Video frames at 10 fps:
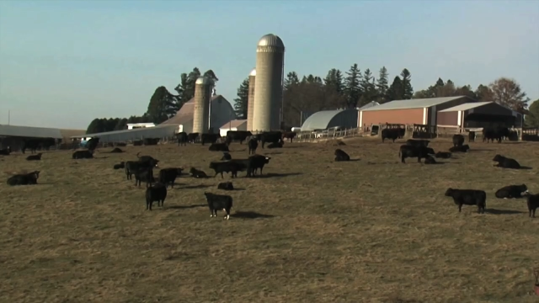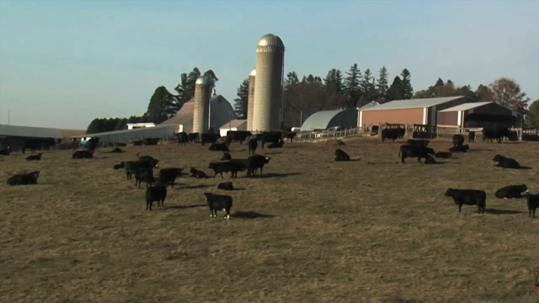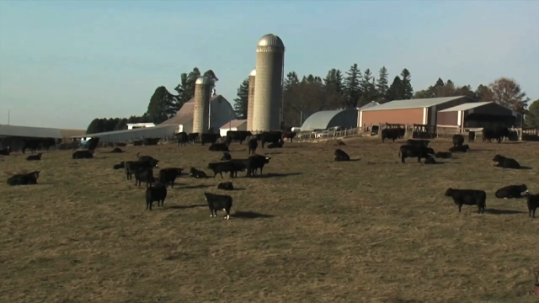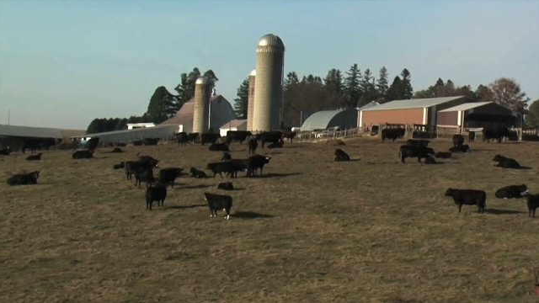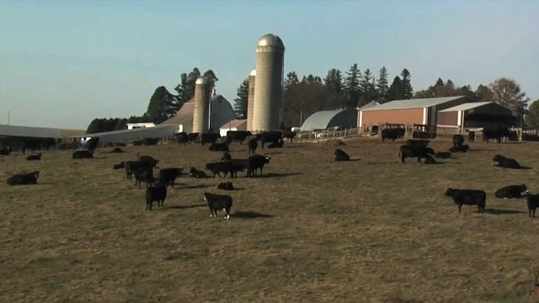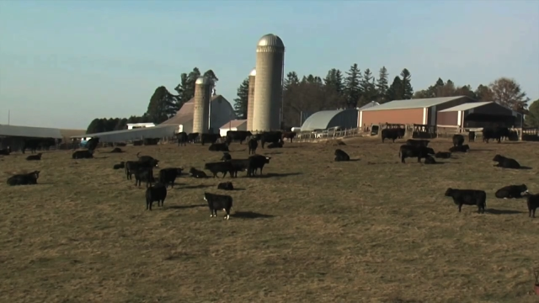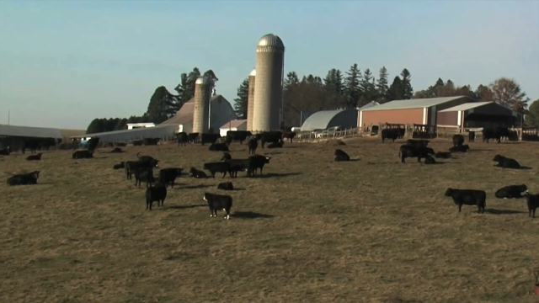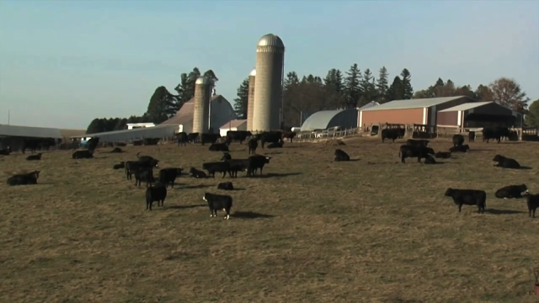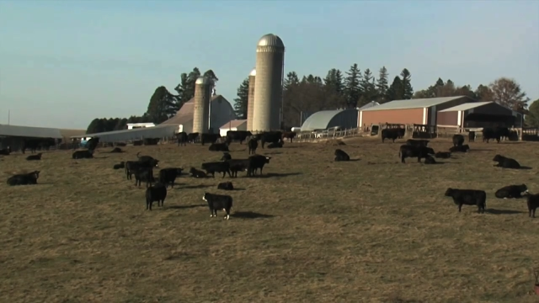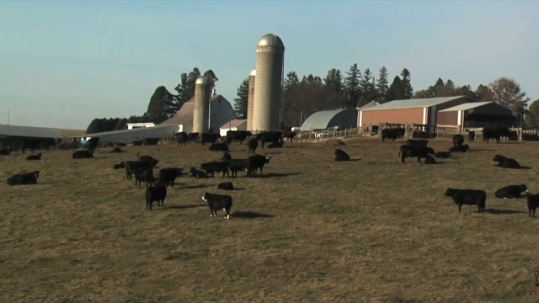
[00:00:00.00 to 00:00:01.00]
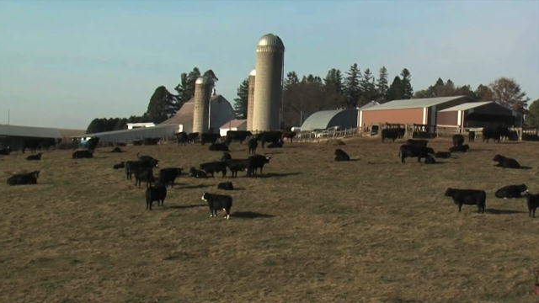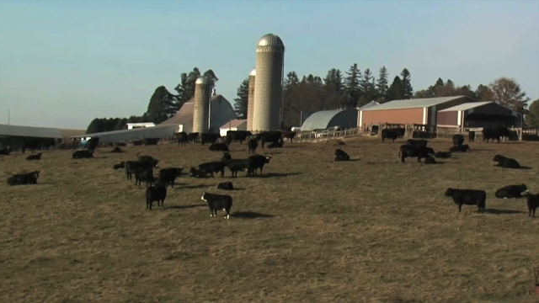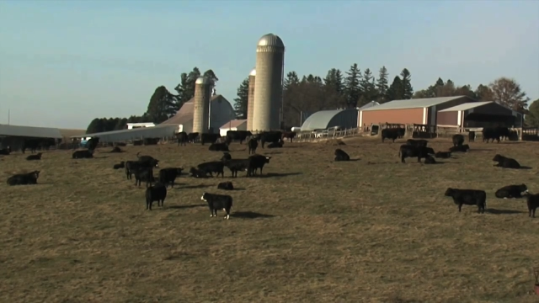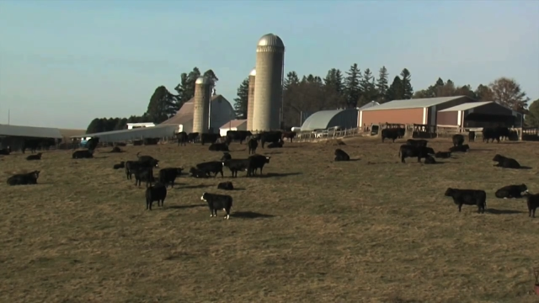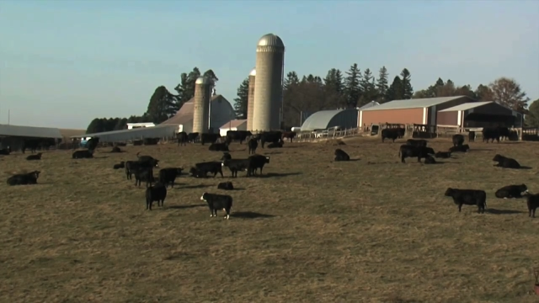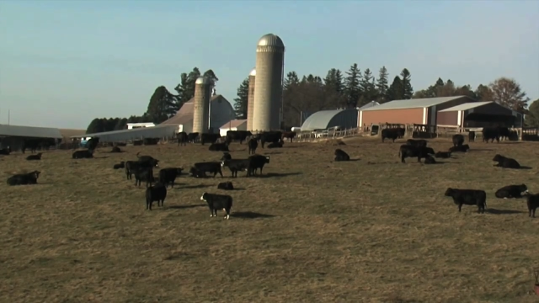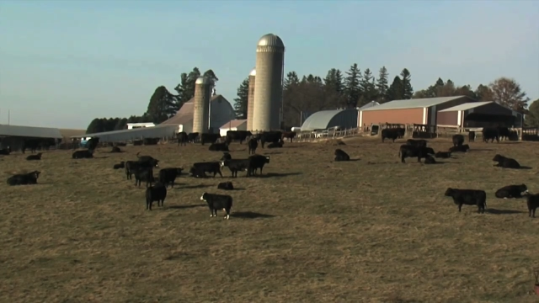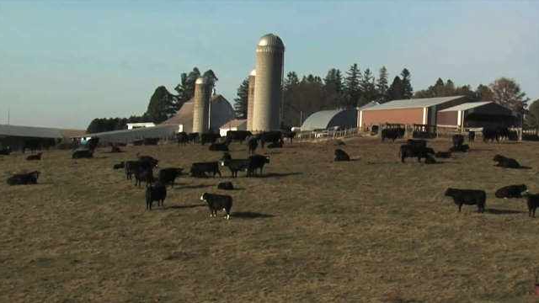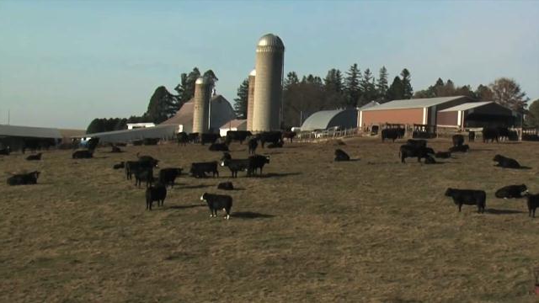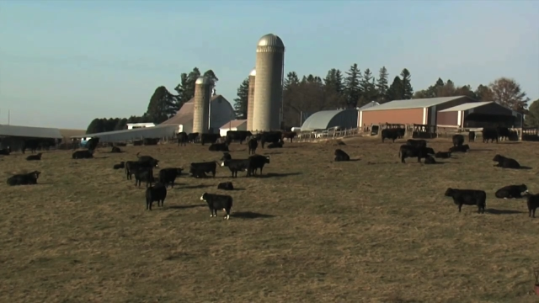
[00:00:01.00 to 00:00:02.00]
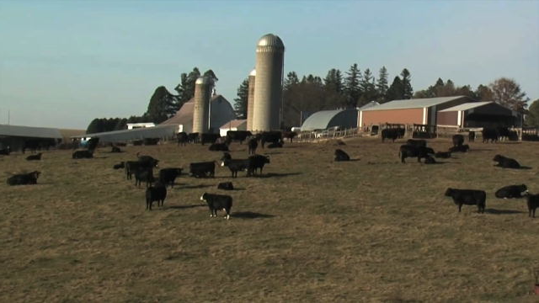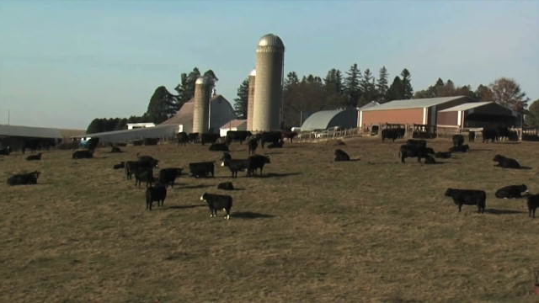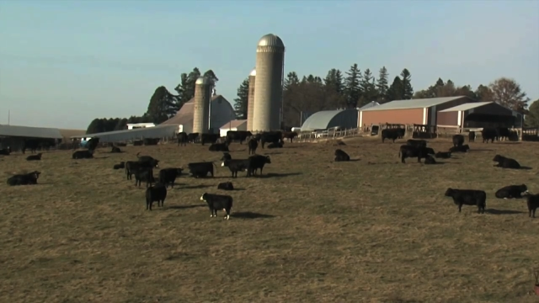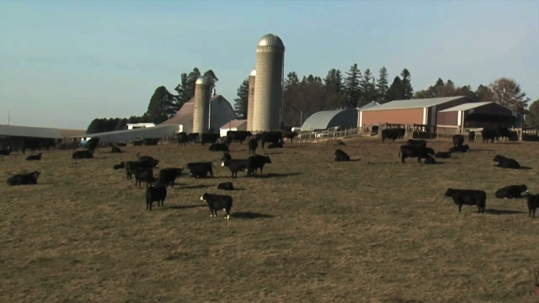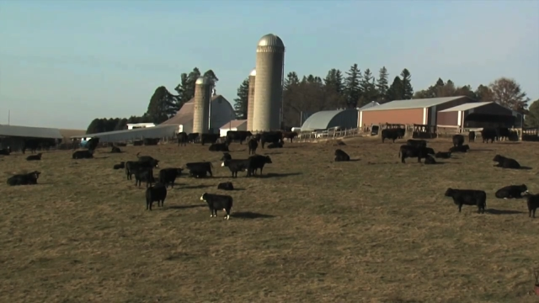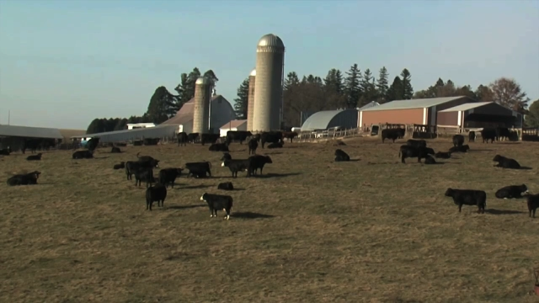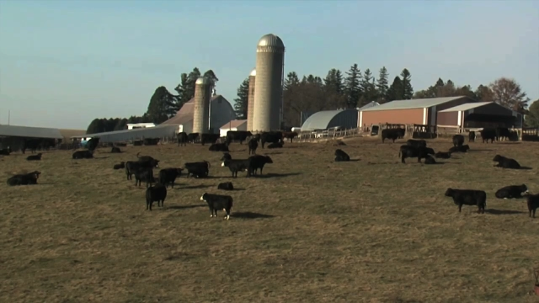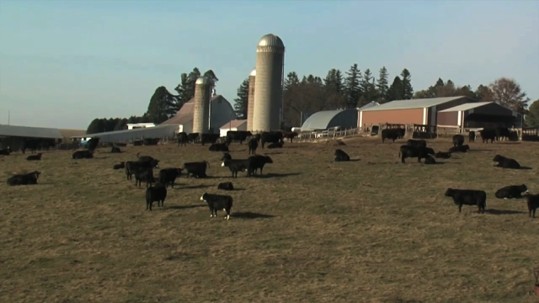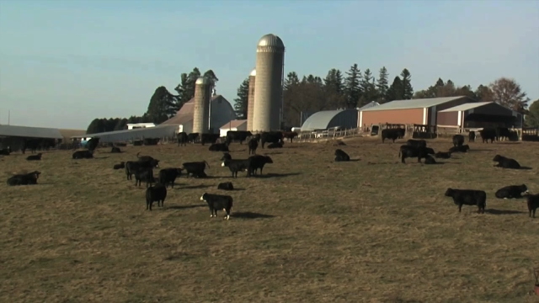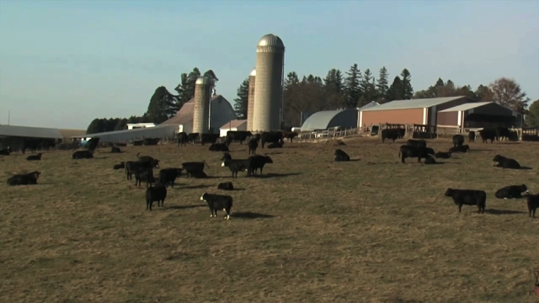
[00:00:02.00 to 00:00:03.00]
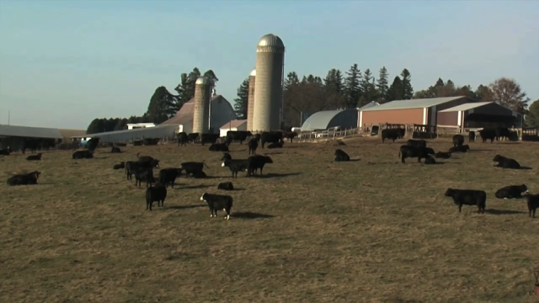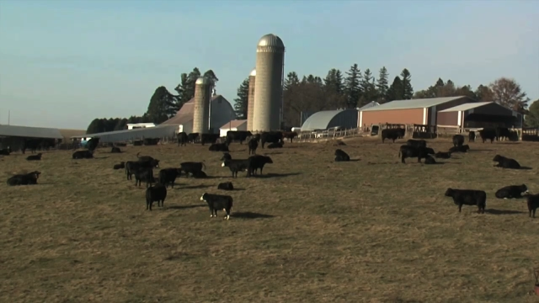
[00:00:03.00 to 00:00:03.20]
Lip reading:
Nobody's mouth can be seen.